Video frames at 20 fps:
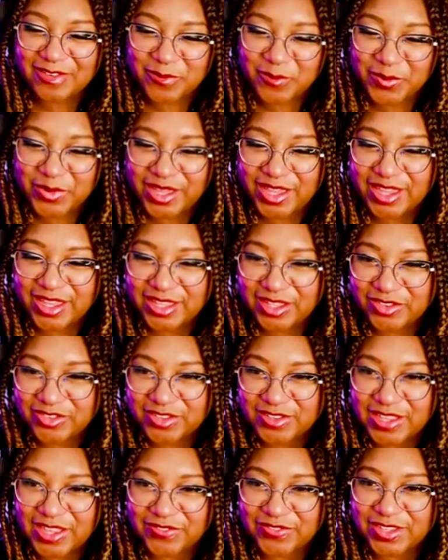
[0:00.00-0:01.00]
But you
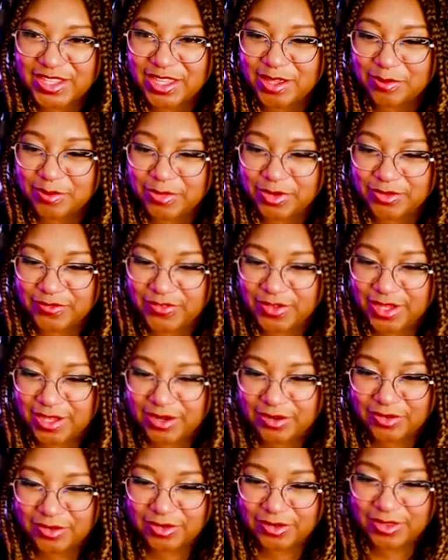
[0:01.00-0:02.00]
just have to keep
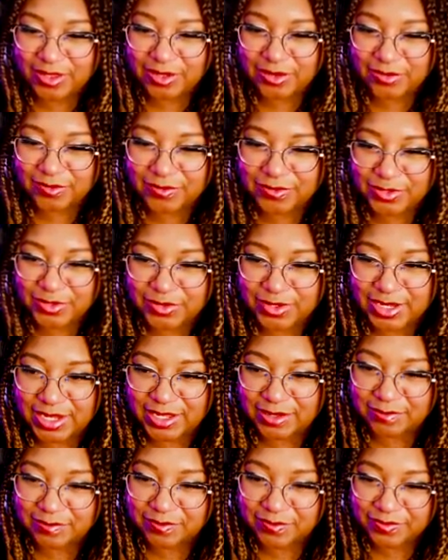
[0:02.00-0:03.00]
moving or they'll do it
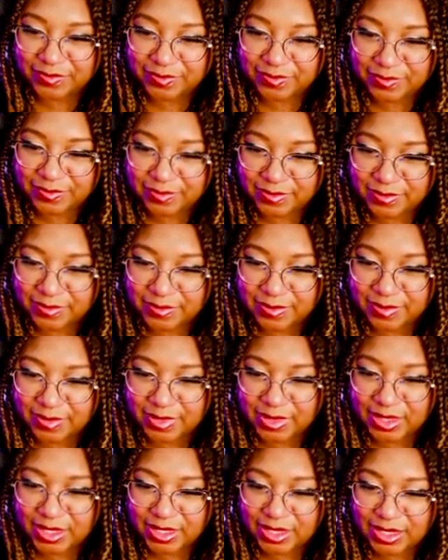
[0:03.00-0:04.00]
again.
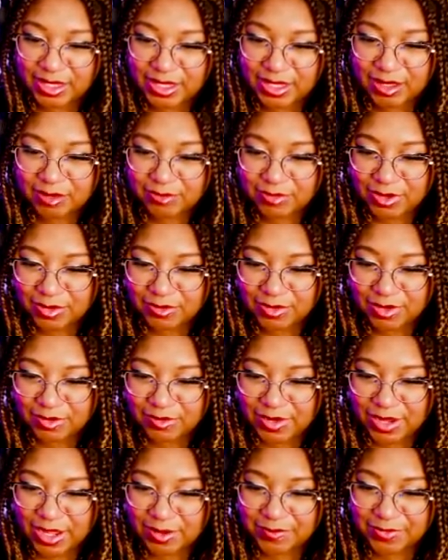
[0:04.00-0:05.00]
But I
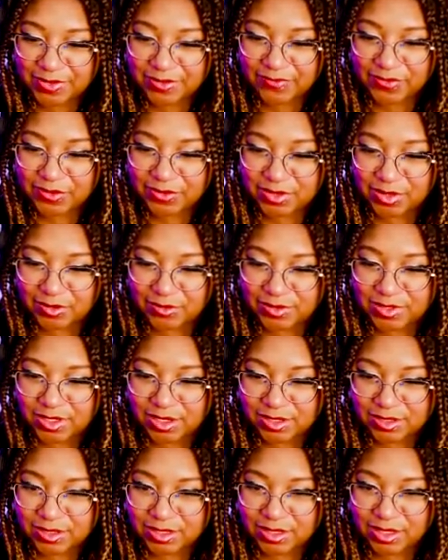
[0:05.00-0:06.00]
wonder what happens if you don't
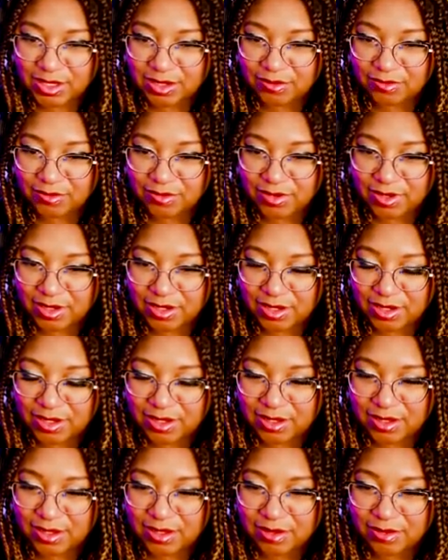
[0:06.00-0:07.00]
talk to that one
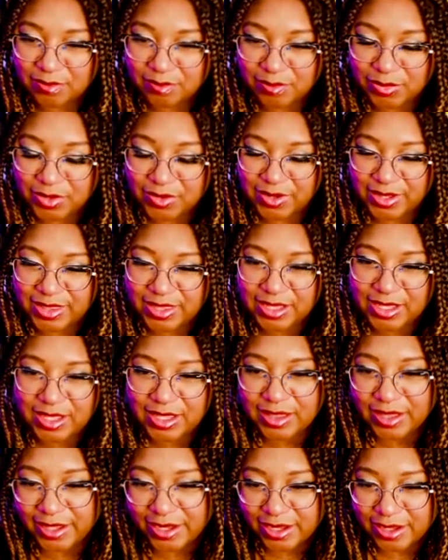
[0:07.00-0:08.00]
boo. I think
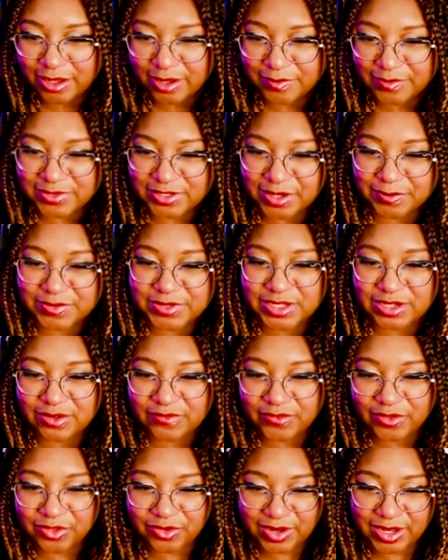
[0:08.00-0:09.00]
he like comes up to you
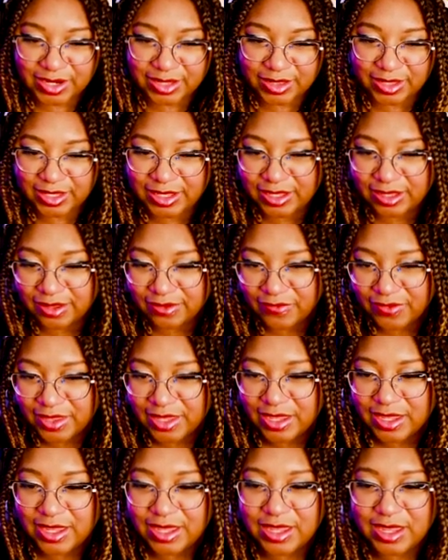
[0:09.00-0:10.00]
if you try to leave.
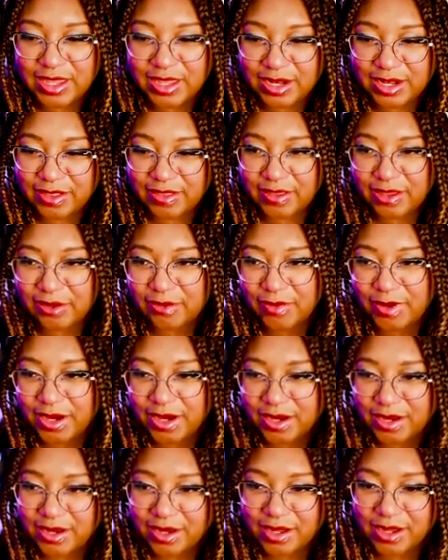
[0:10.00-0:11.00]
And it's like, where
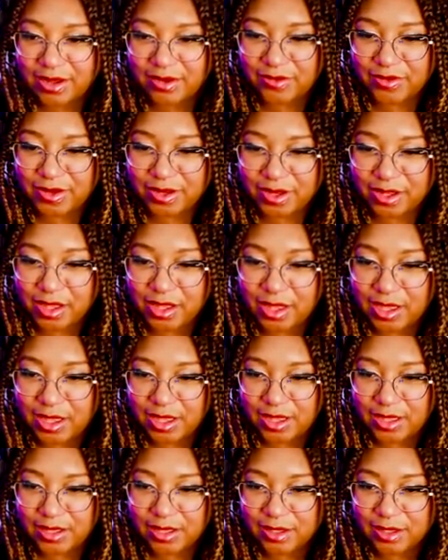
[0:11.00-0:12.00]
are you going?
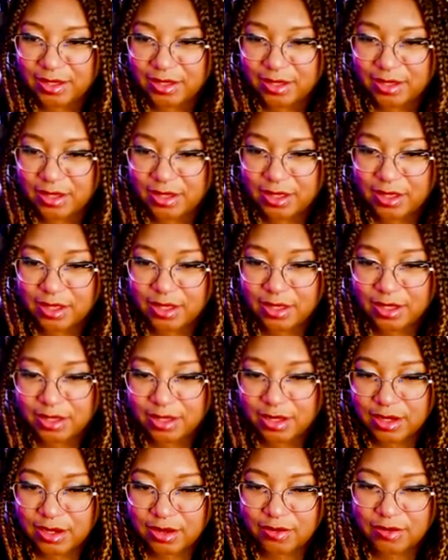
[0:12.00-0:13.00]
Ah,
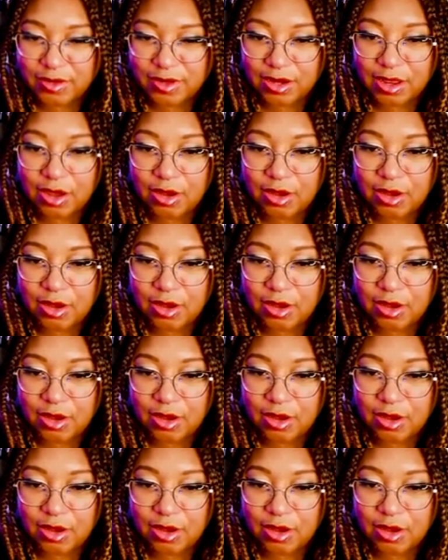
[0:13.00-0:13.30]
you know what?